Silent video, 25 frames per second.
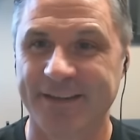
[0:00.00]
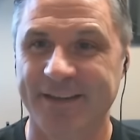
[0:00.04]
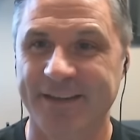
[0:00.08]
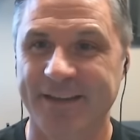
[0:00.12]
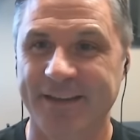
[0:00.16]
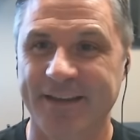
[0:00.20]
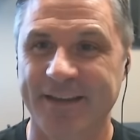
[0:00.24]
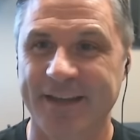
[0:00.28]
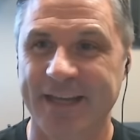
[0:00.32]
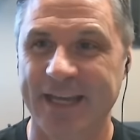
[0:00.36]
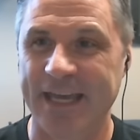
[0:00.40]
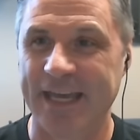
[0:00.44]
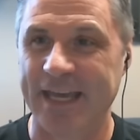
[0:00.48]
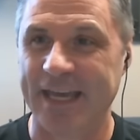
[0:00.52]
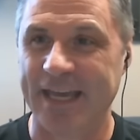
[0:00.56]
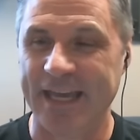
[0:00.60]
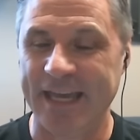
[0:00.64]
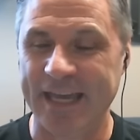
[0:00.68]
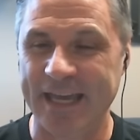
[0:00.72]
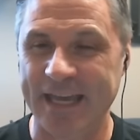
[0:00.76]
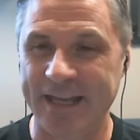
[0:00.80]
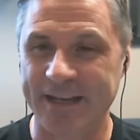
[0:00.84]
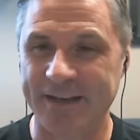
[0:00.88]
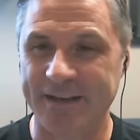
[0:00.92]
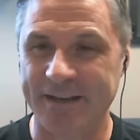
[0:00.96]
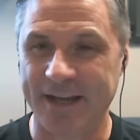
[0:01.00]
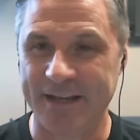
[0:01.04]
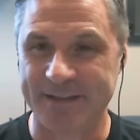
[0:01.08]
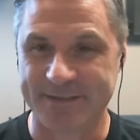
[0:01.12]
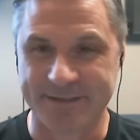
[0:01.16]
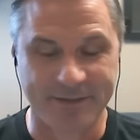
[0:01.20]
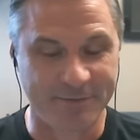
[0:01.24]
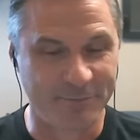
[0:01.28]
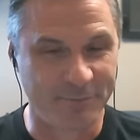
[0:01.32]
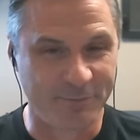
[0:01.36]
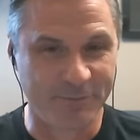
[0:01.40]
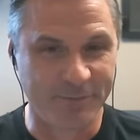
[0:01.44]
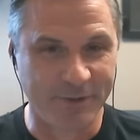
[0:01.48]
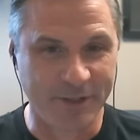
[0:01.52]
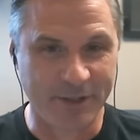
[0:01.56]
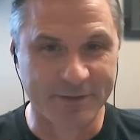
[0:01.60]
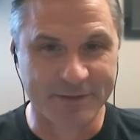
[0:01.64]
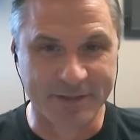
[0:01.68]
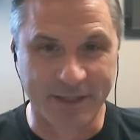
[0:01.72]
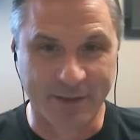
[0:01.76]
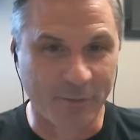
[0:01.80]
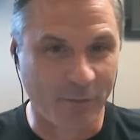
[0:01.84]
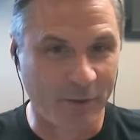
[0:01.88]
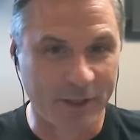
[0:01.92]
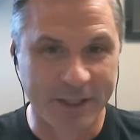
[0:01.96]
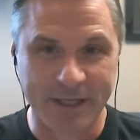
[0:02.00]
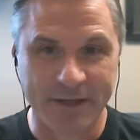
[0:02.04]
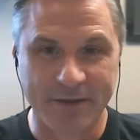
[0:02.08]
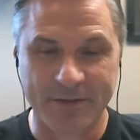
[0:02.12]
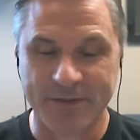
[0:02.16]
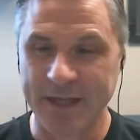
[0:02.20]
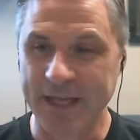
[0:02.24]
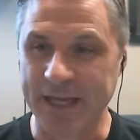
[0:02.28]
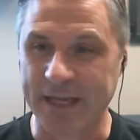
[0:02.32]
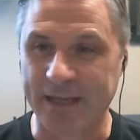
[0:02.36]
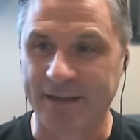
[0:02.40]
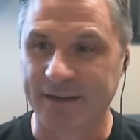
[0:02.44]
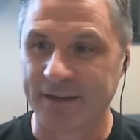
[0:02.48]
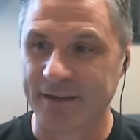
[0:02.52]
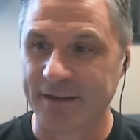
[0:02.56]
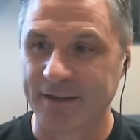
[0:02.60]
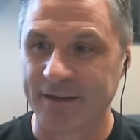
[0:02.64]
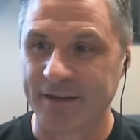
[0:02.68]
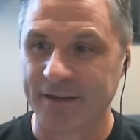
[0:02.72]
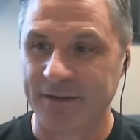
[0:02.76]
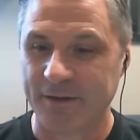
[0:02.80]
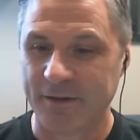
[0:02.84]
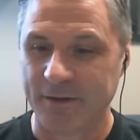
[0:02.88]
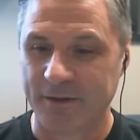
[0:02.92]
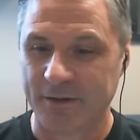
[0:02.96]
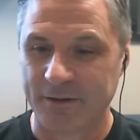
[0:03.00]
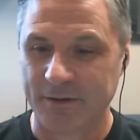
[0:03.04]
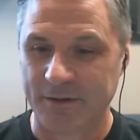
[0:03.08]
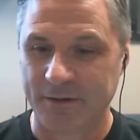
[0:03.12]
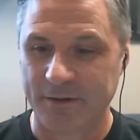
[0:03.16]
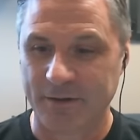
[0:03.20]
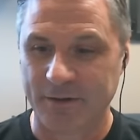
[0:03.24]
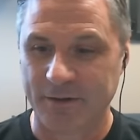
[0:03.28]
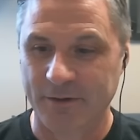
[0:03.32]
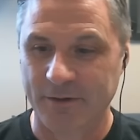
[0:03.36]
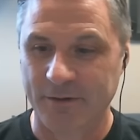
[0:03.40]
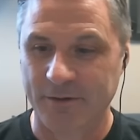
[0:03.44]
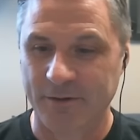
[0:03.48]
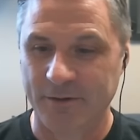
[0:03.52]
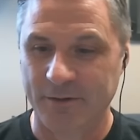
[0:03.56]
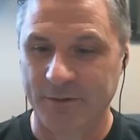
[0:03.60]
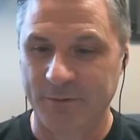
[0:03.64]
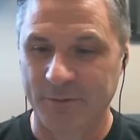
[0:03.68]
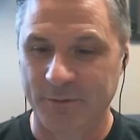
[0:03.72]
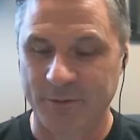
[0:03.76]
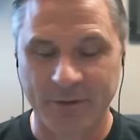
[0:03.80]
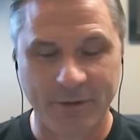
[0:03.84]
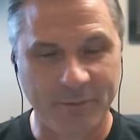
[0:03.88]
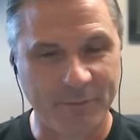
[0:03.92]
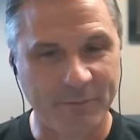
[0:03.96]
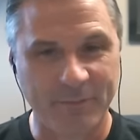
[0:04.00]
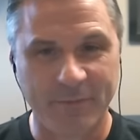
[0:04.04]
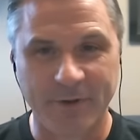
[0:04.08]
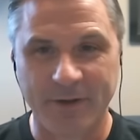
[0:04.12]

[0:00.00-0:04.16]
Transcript: yeah and i said you know it's like what do you think well